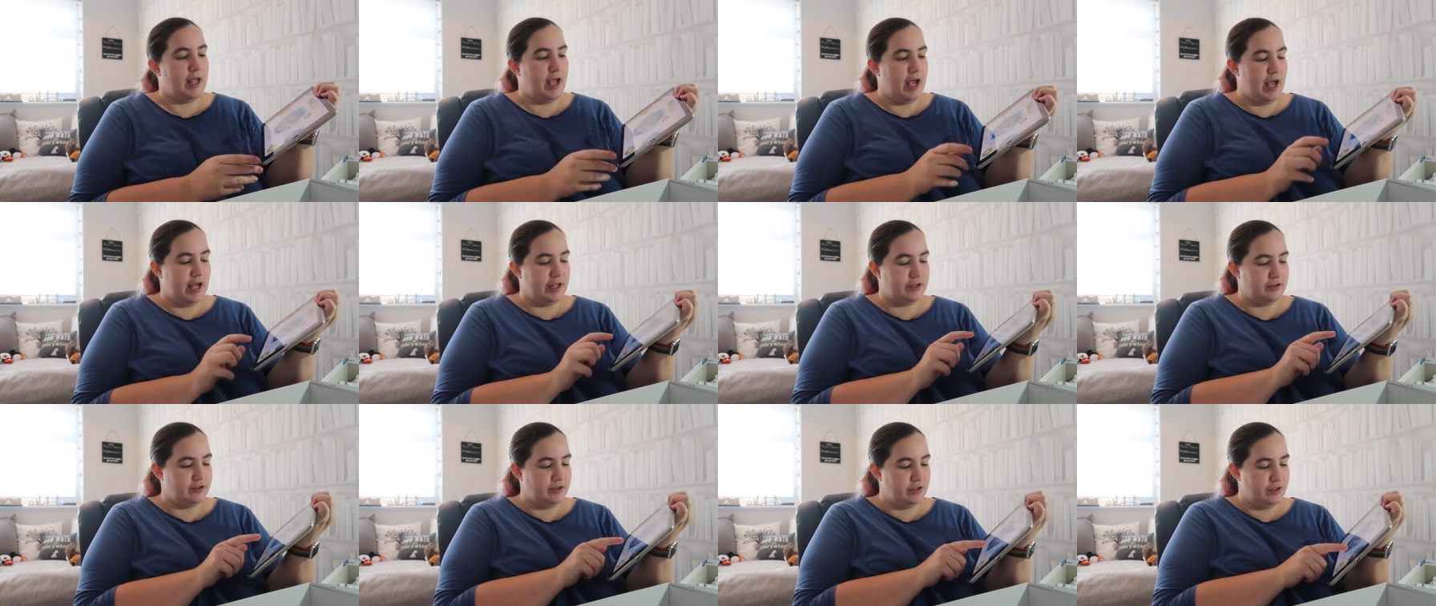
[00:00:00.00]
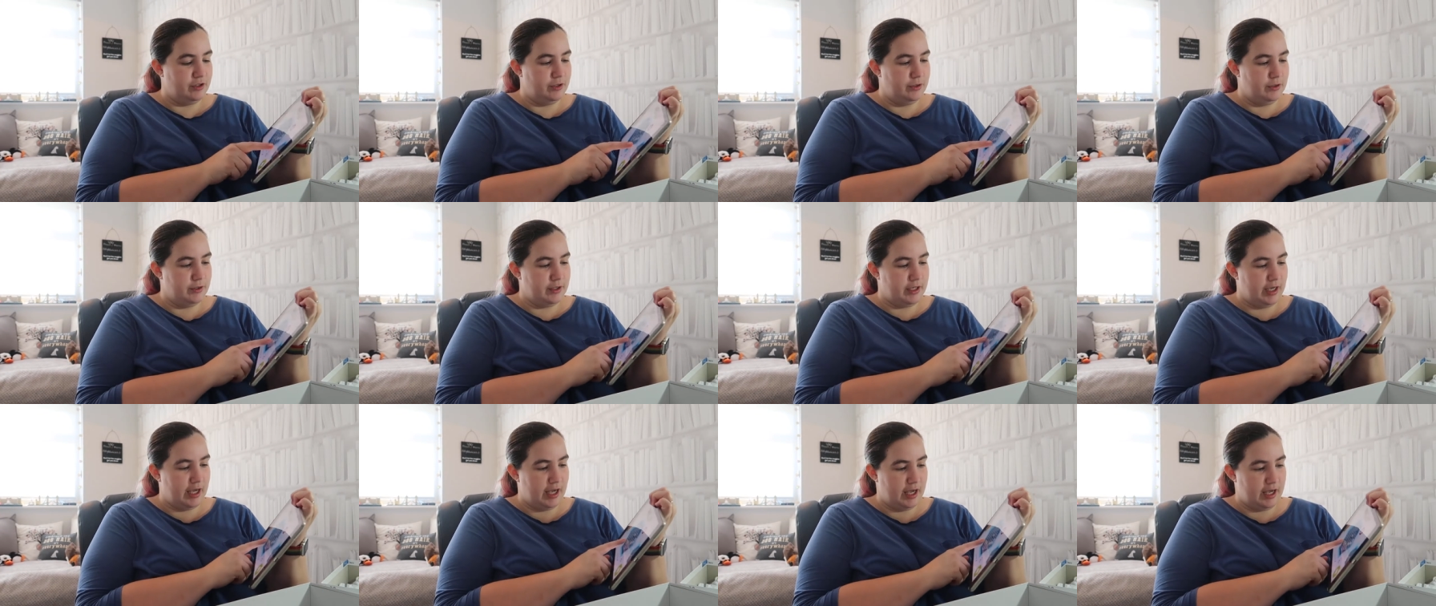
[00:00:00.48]
and
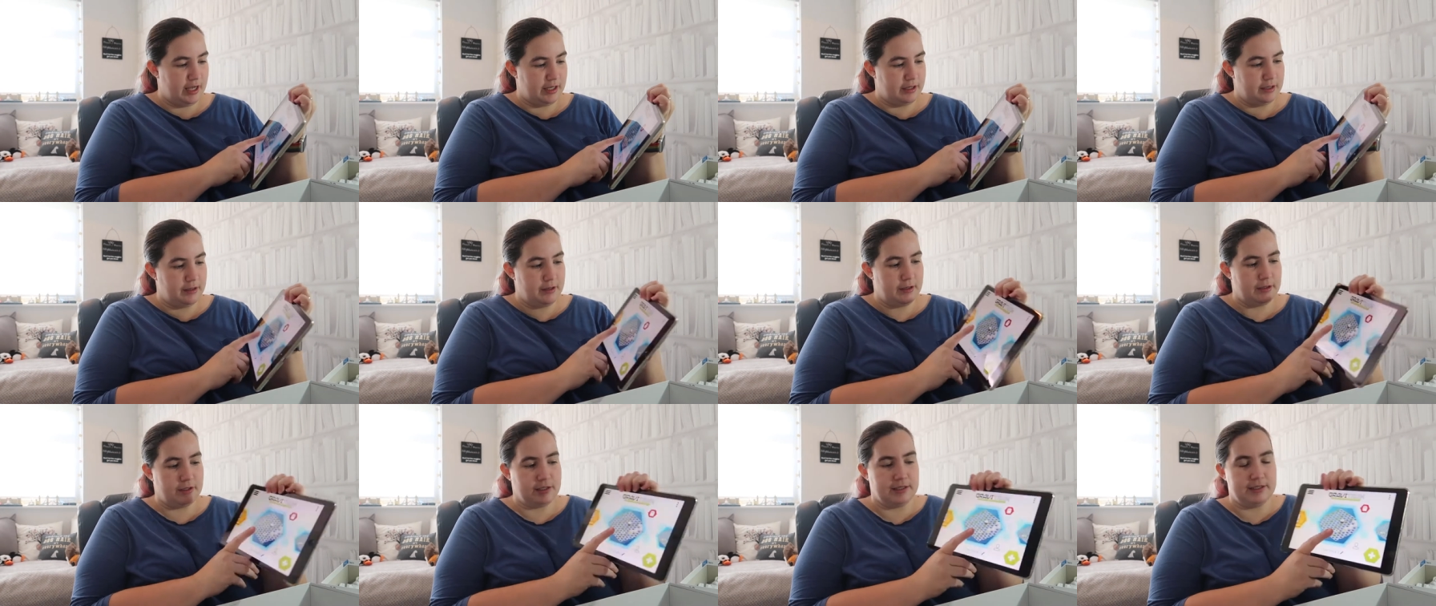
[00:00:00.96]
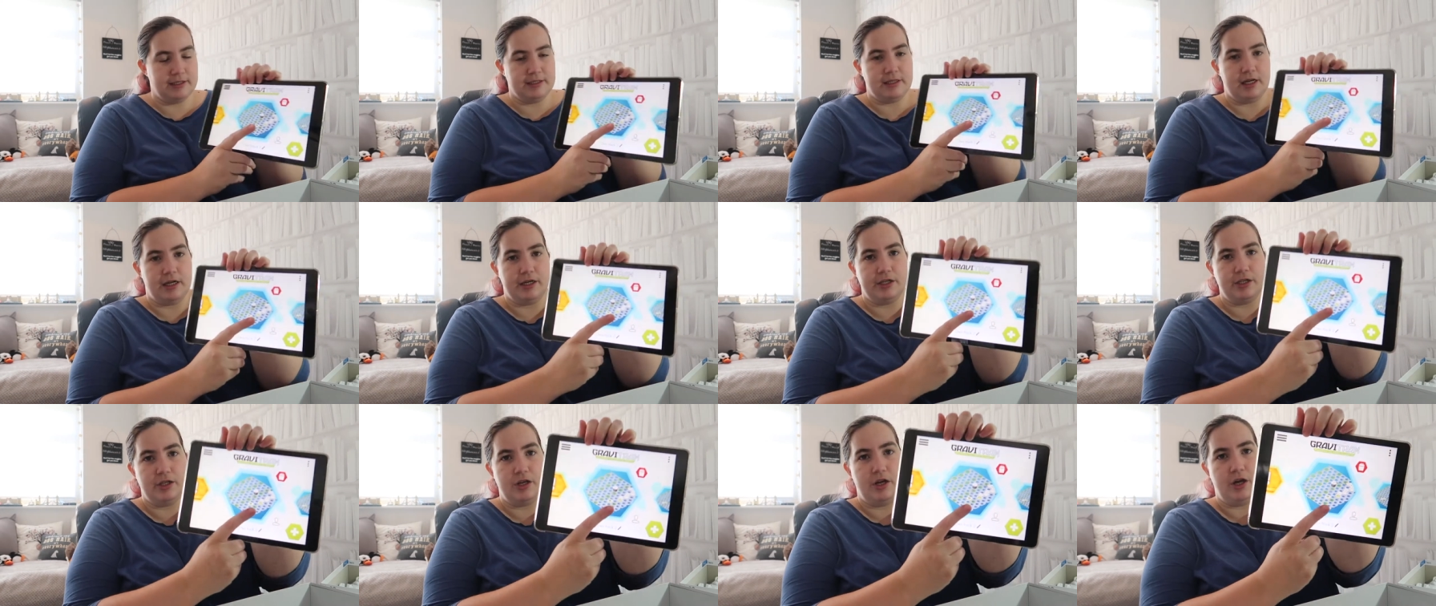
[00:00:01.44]
you can
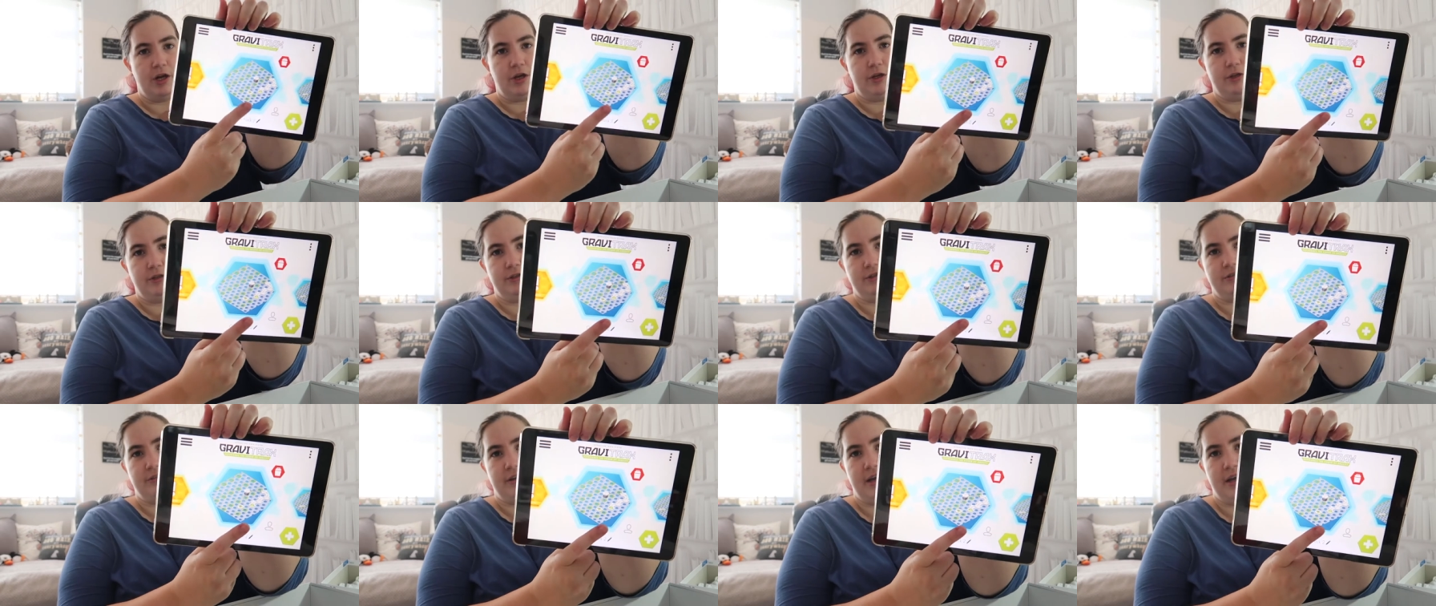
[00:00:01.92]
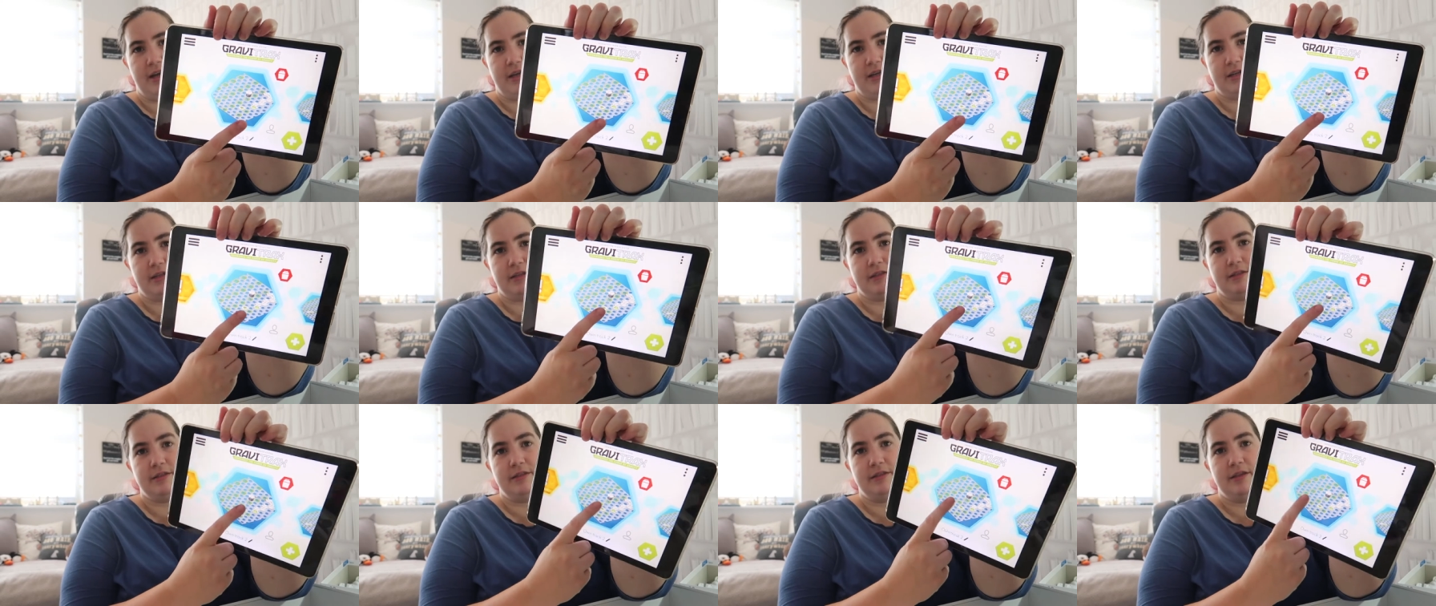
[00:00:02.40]
design your own
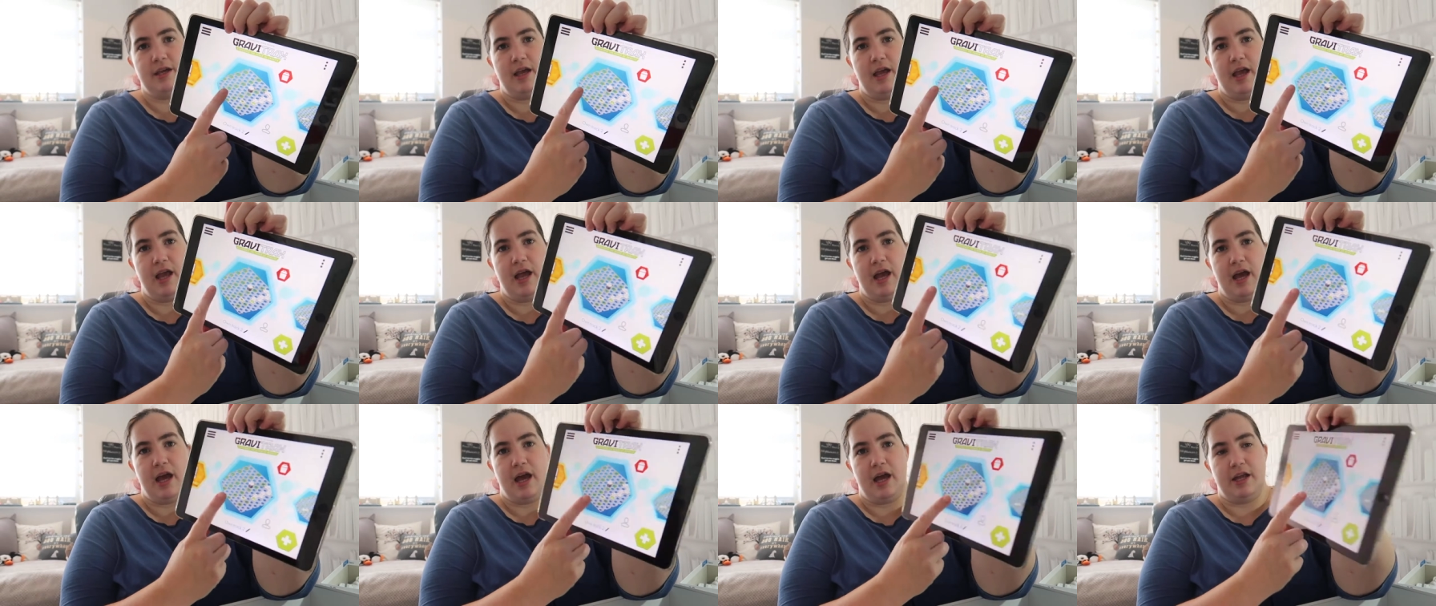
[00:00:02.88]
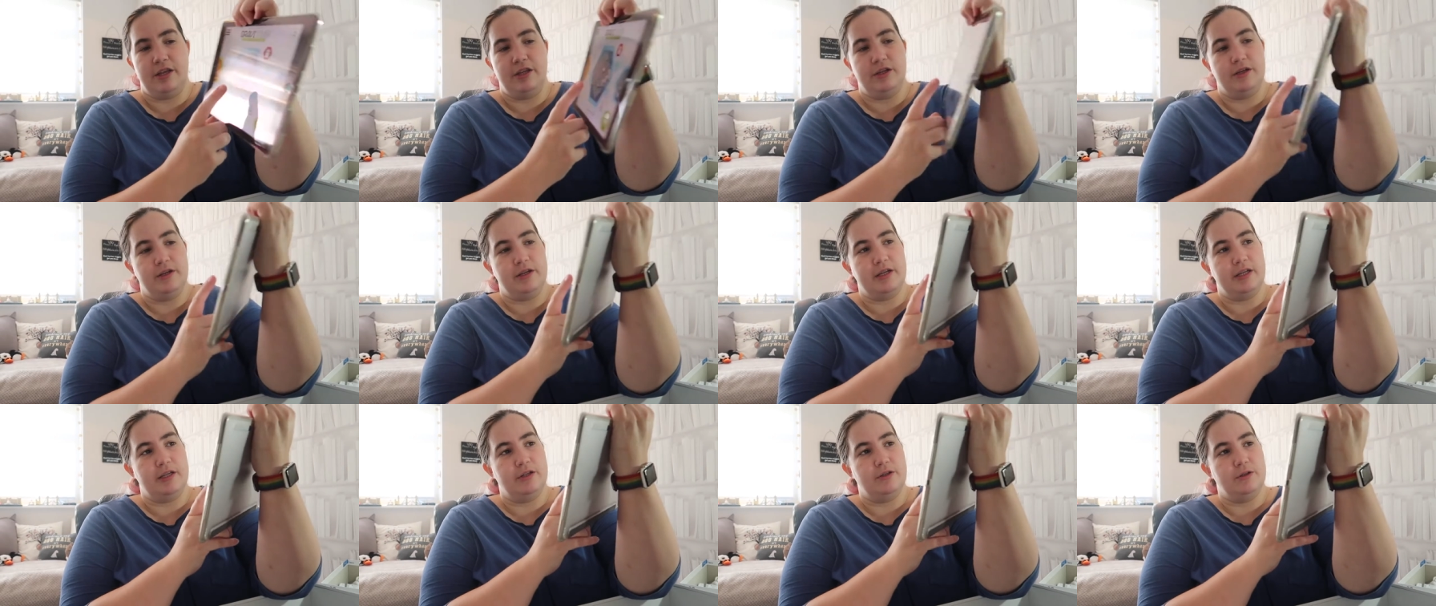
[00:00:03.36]
tracks and
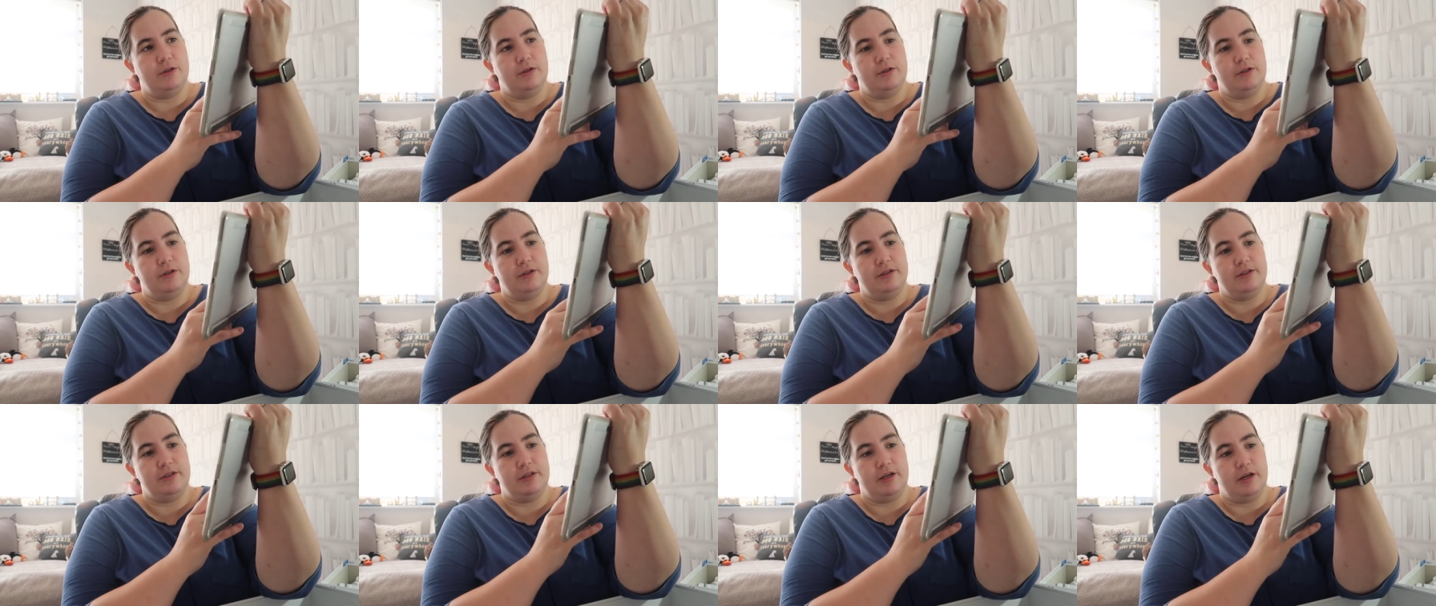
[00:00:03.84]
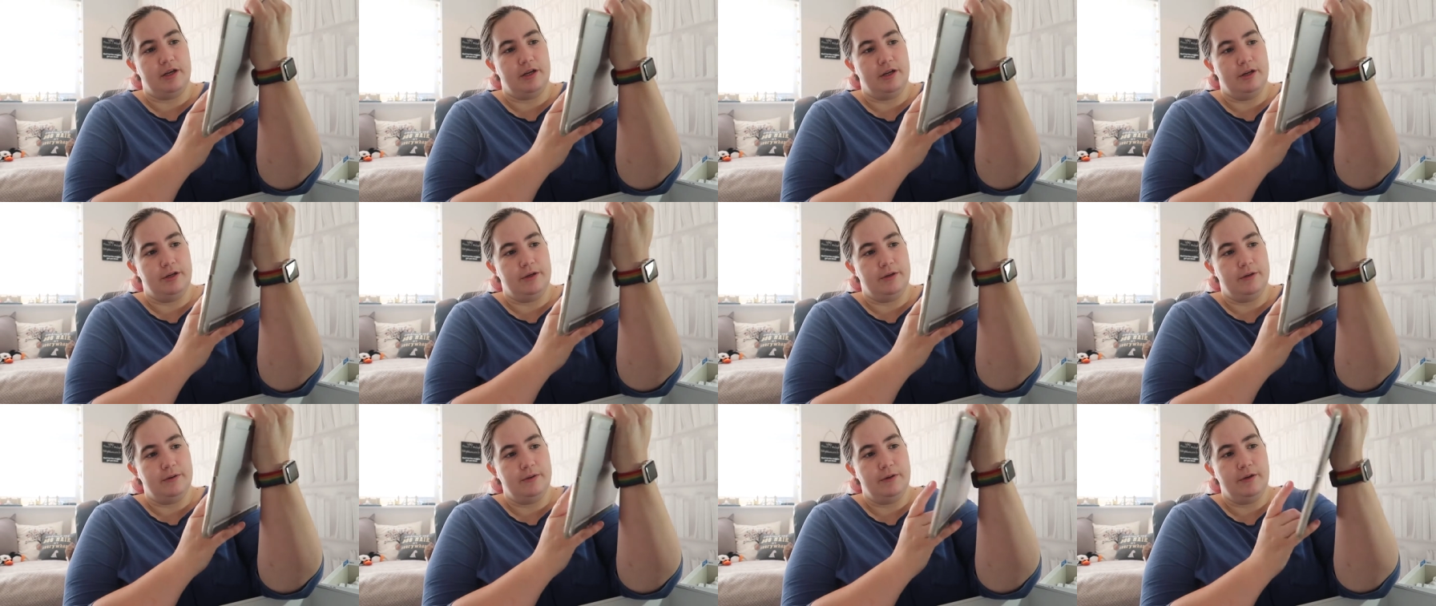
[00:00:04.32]
you can
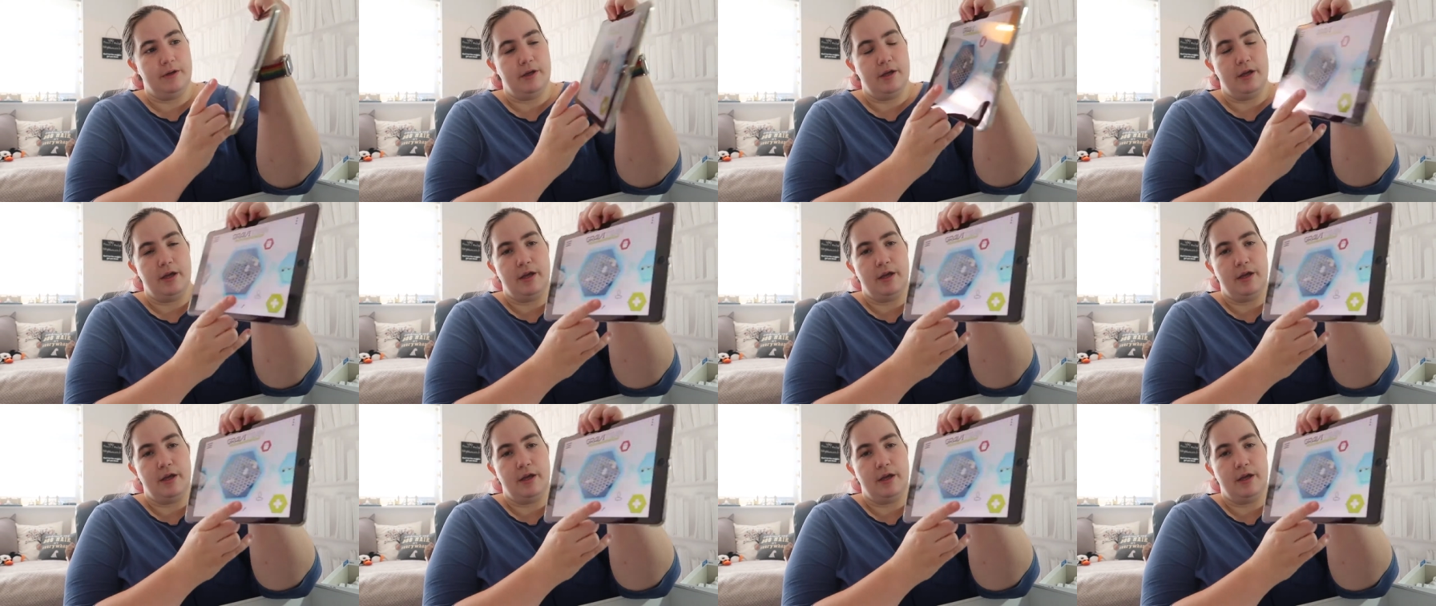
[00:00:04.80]
also